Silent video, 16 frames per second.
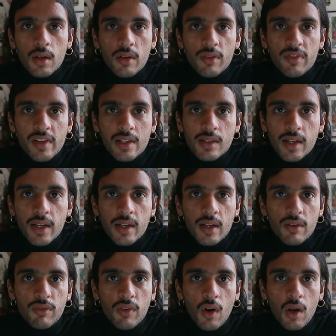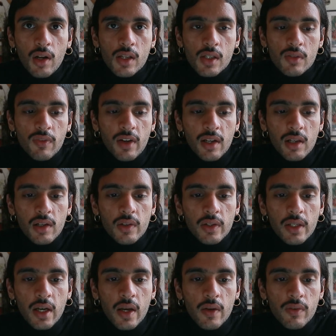feels like fall has finally
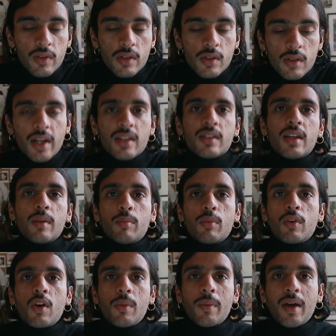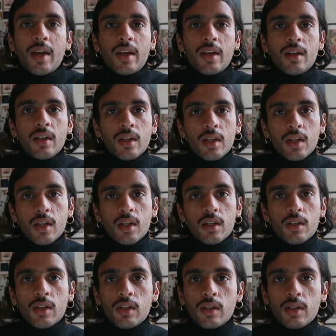arrived. Hence I put on my
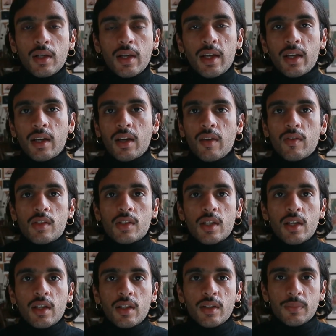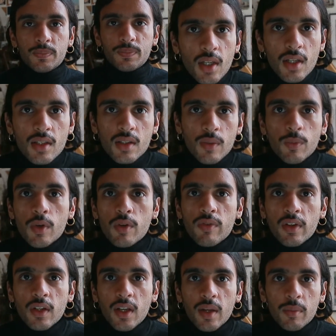turtleneck and I was like, it's the
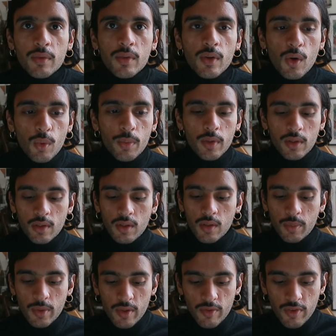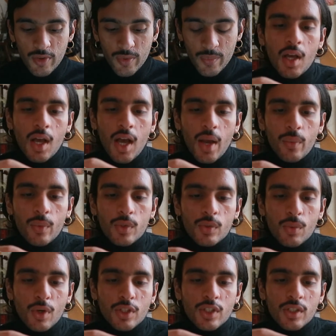perfect time to open a perfume. I was
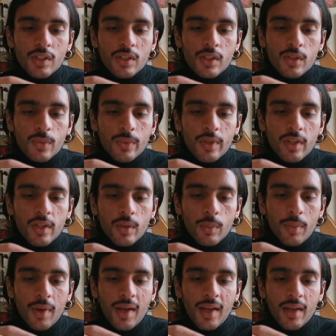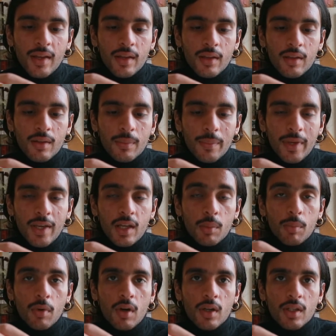watching this video by a
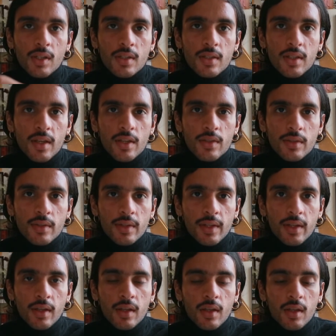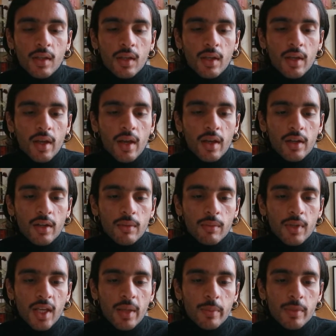makeup artist yesterday, and her
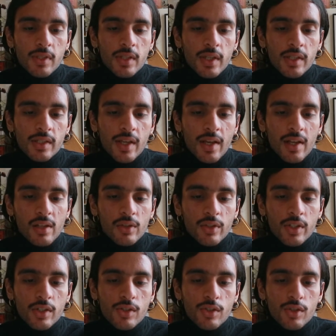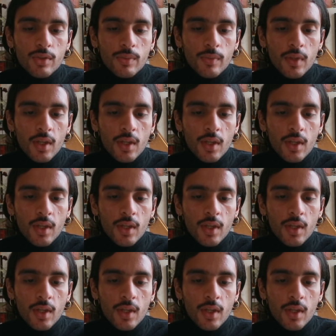name is Lisa Eldridge,